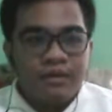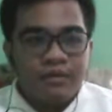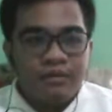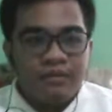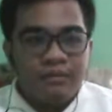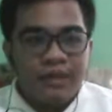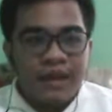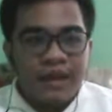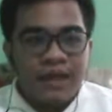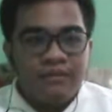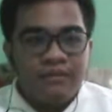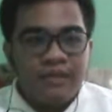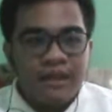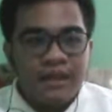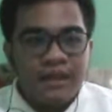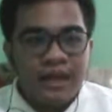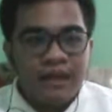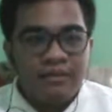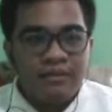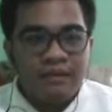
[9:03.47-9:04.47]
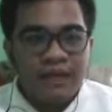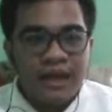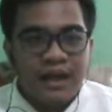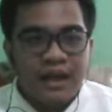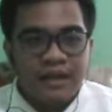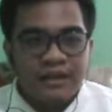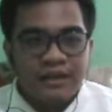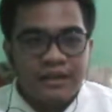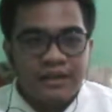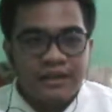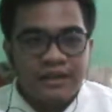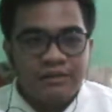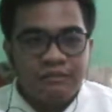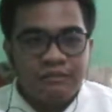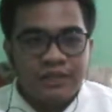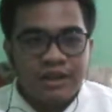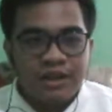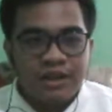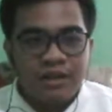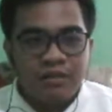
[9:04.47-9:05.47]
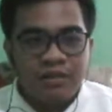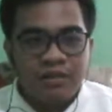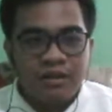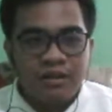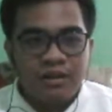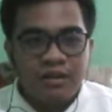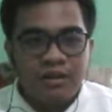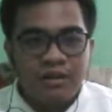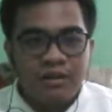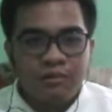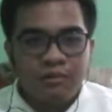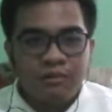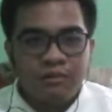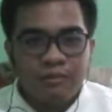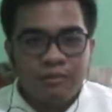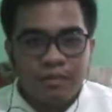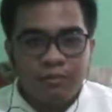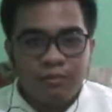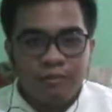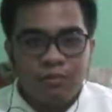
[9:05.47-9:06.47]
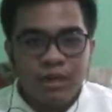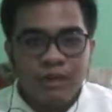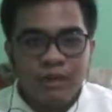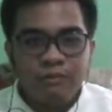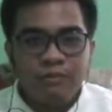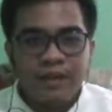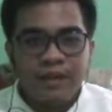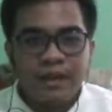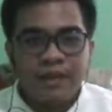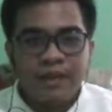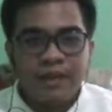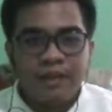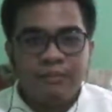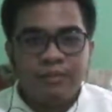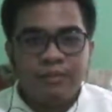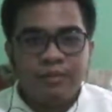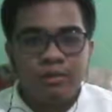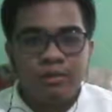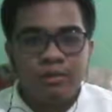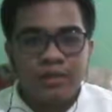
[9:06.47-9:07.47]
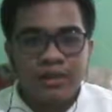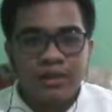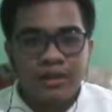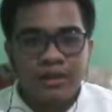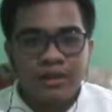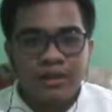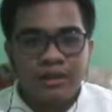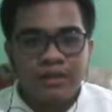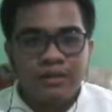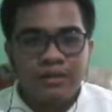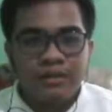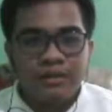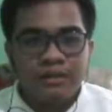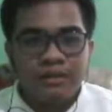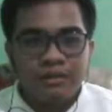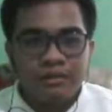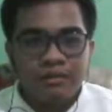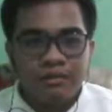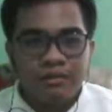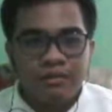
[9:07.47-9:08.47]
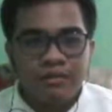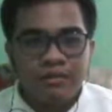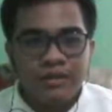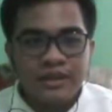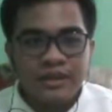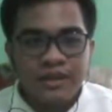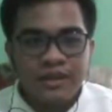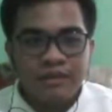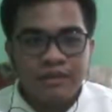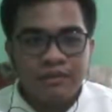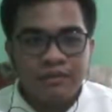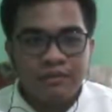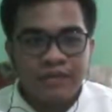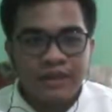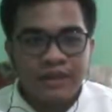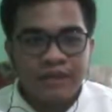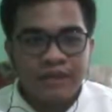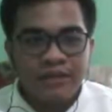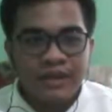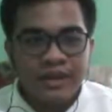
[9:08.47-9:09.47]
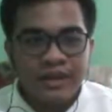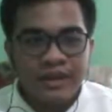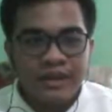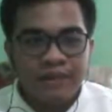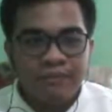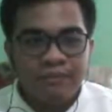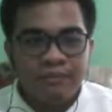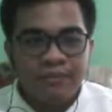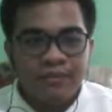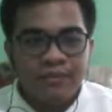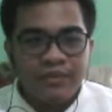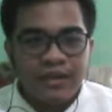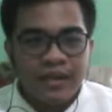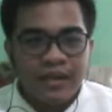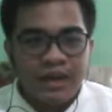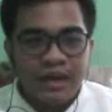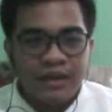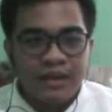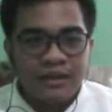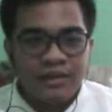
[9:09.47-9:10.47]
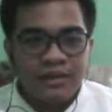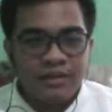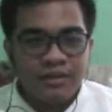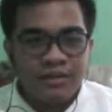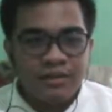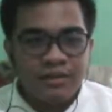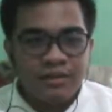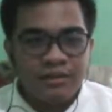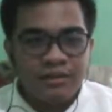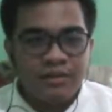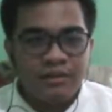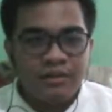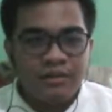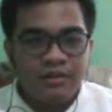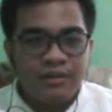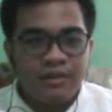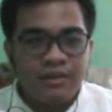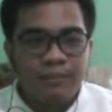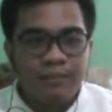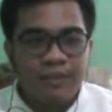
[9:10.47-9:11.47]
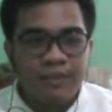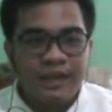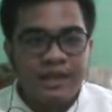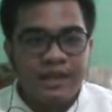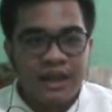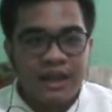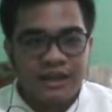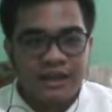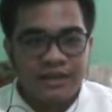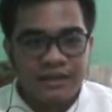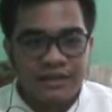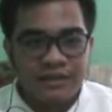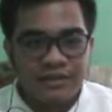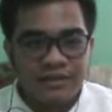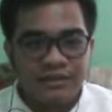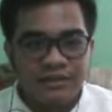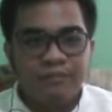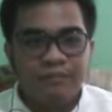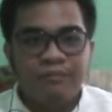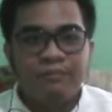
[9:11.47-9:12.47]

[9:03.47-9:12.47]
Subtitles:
We have the lateral axis, which goes along from one wingtip to another through the center of gravity, and this is also called the pitch axis,